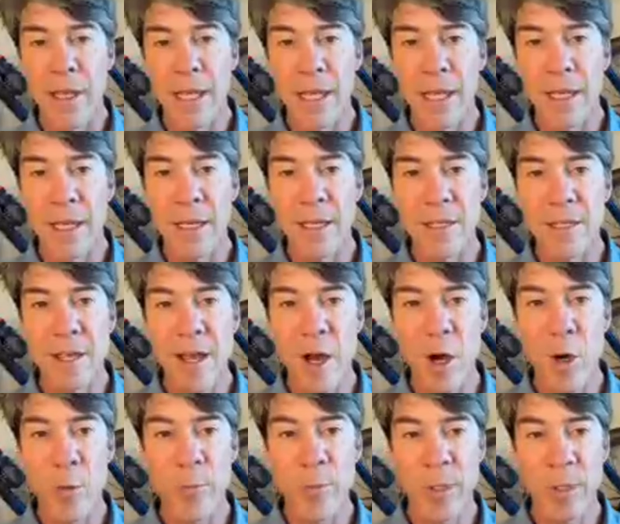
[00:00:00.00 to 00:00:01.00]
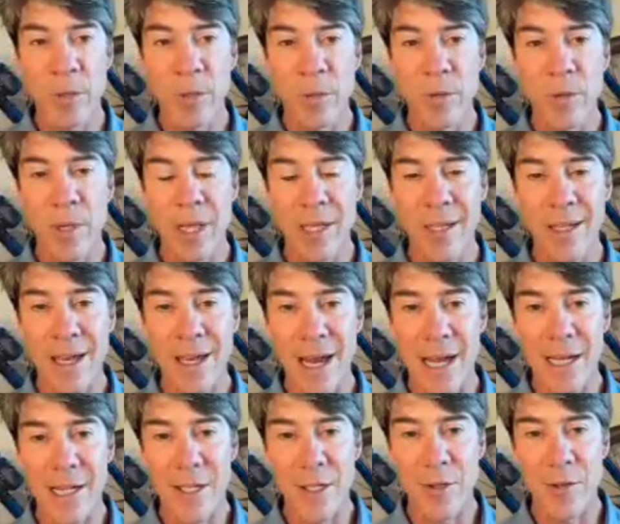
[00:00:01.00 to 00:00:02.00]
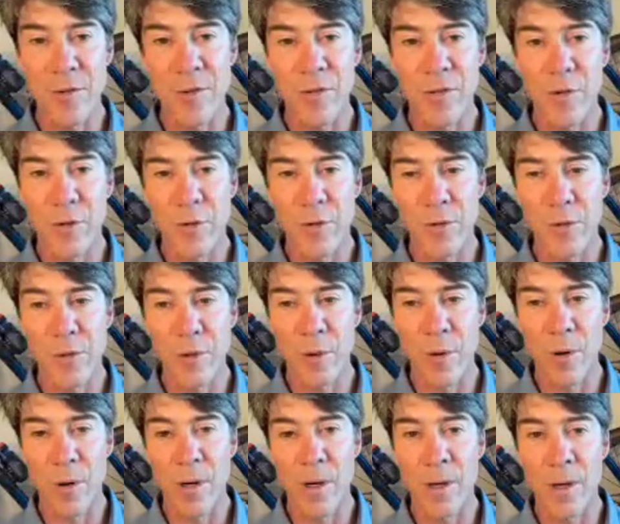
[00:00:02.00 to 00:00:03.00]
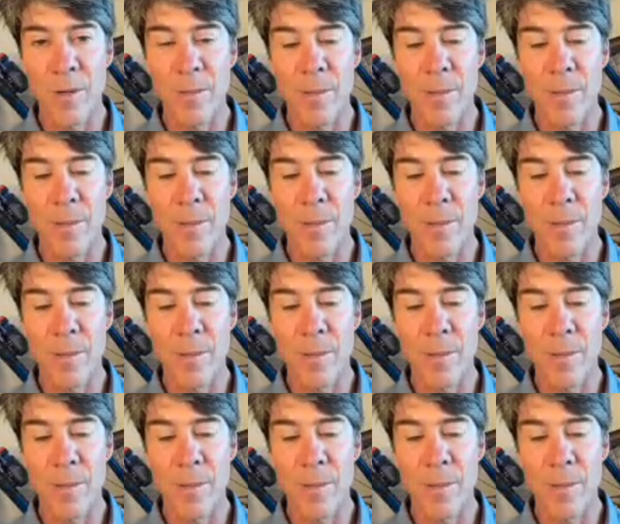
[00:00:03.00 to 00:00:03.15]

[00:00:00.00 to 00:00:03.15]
is help you and guide you through your